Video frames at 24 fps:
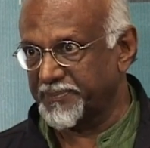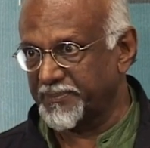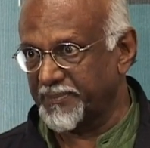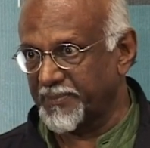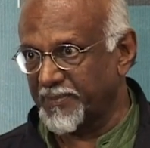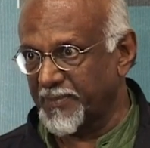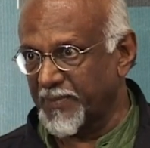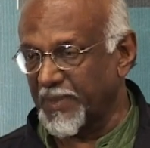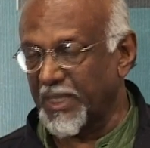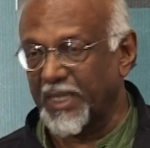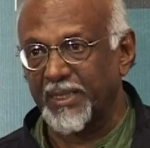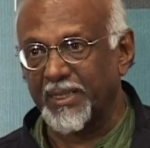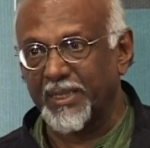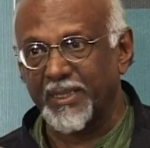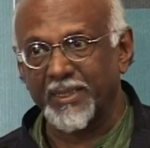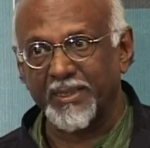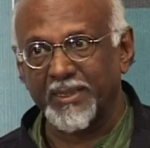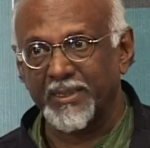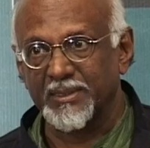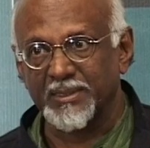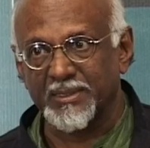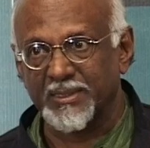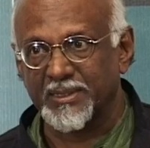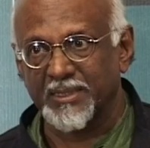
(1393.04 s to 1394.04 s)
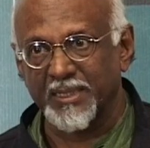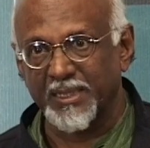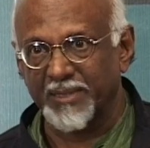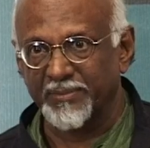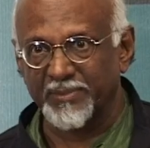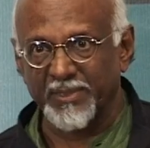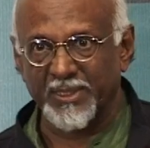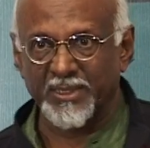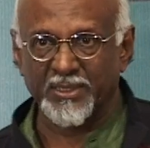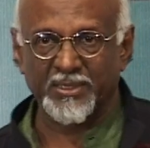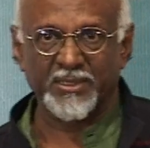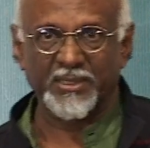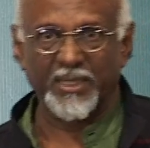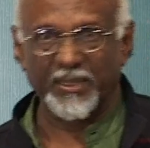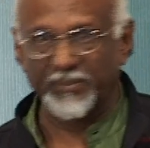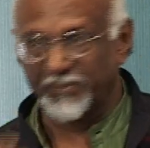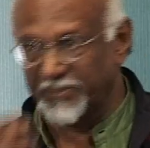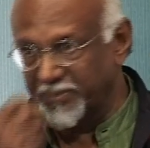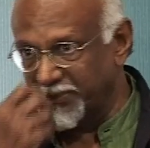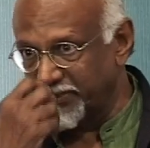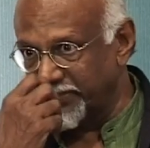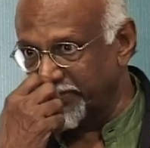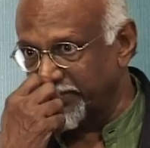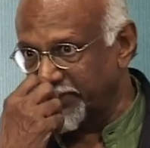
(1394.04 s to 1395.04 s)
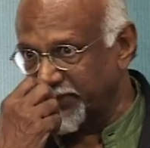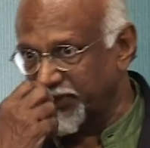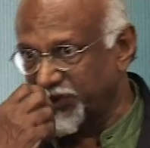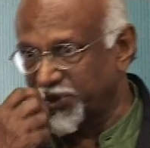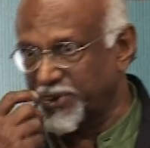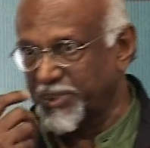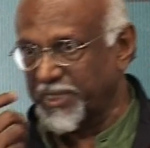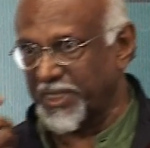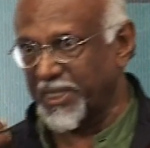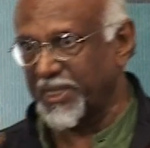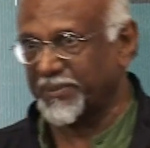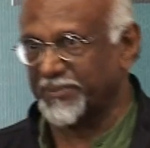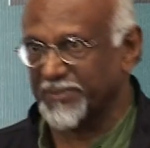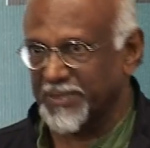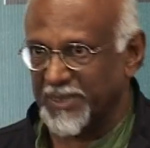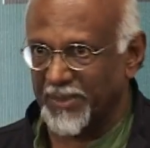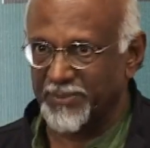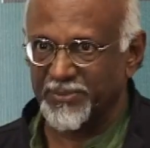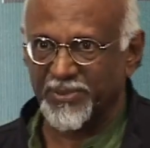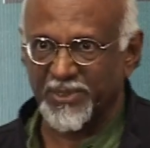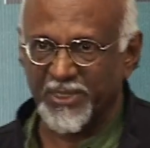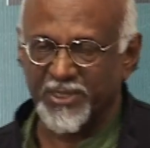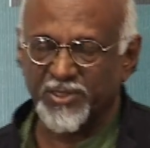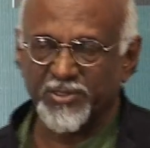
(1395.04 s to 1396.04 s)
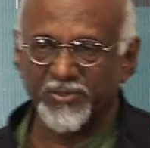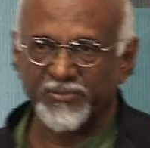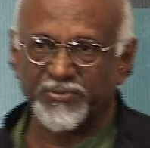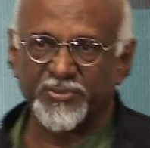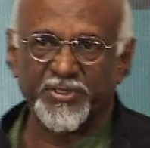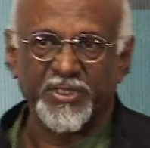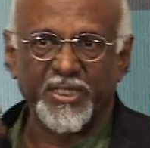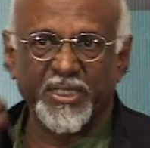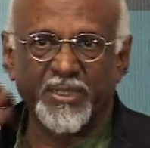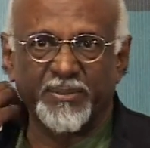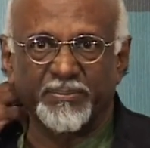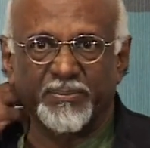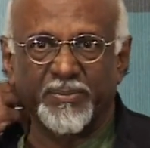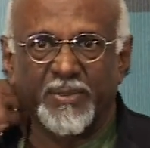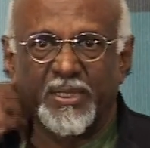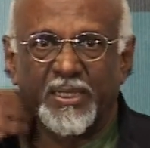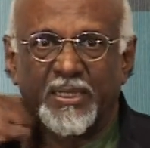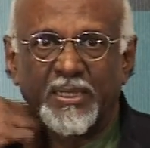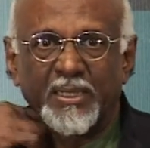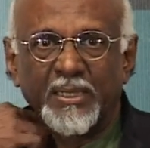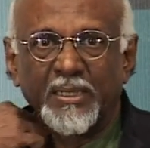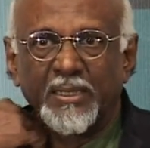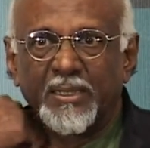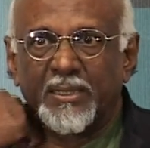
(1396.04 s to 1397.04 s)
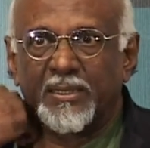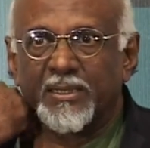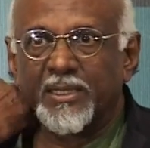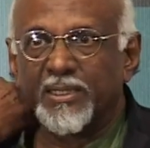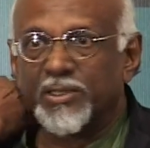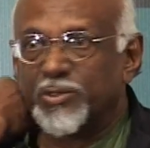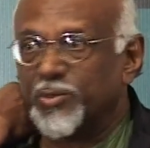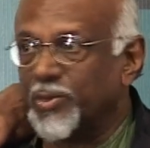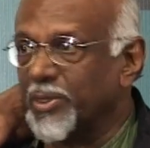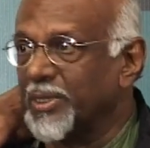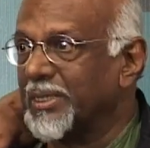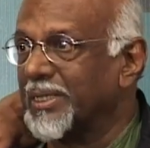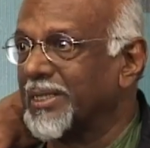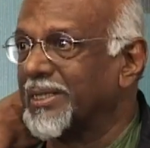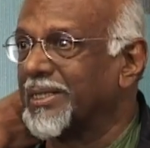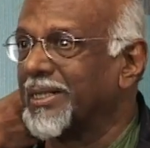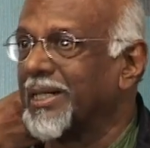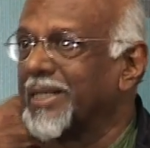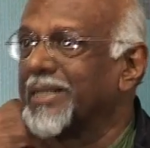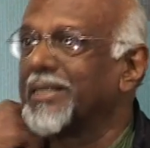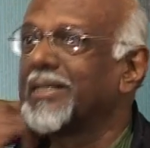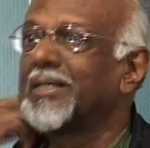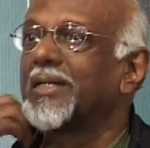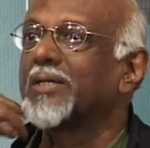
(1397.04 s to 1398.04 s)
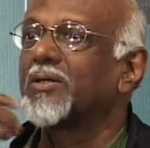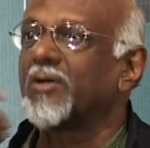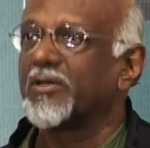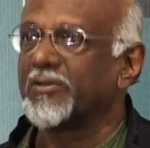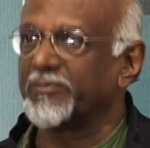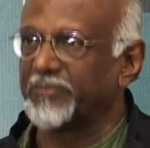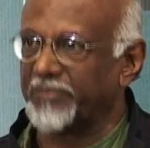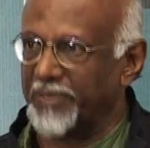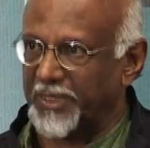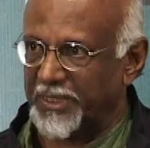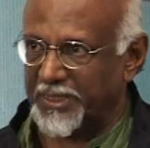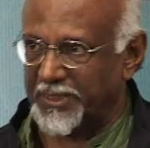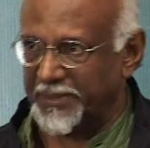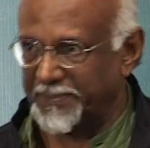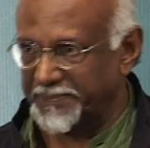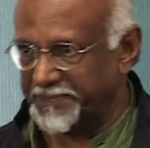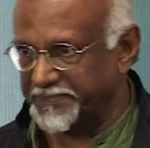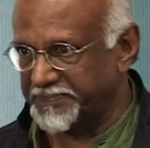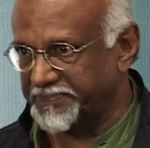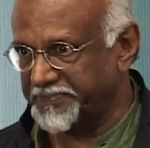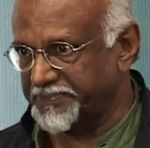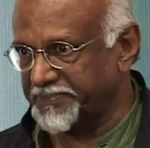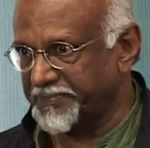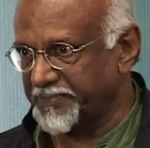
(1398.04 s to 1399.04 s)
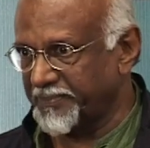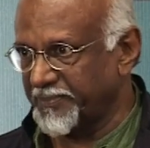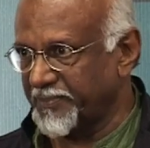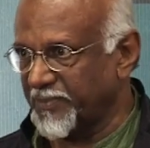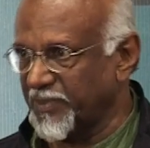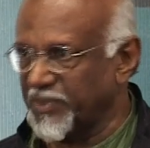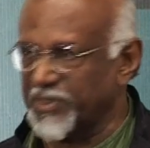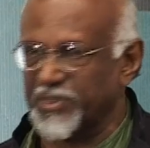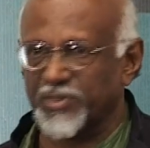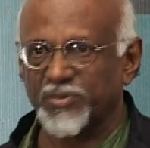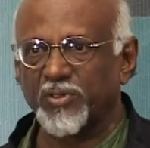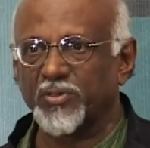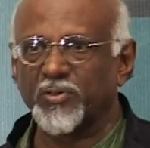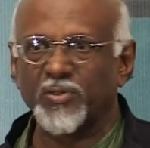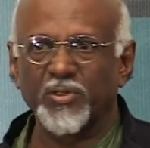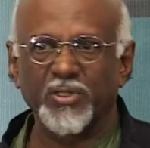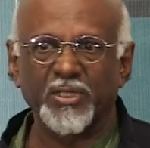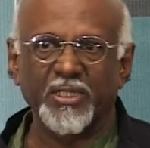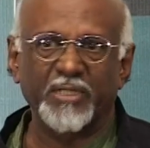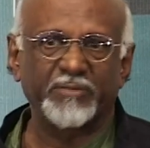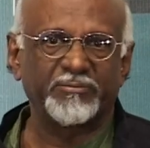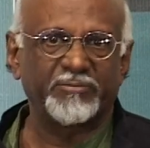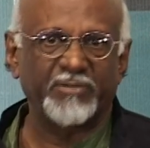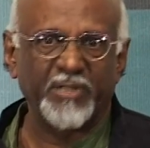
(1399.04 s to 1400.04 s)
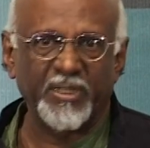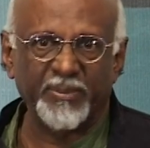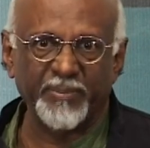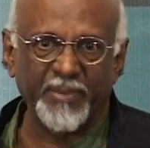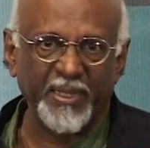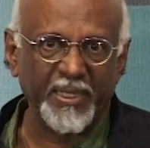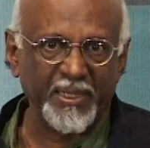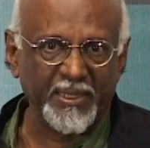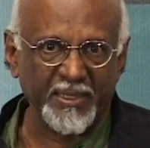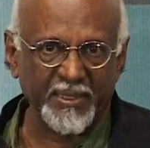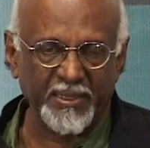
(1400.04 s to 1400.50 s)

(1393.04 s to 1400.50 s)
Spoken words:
Now, I can say with some shame, some sense of shame, that during the Kargil conflict, which is not all that far back,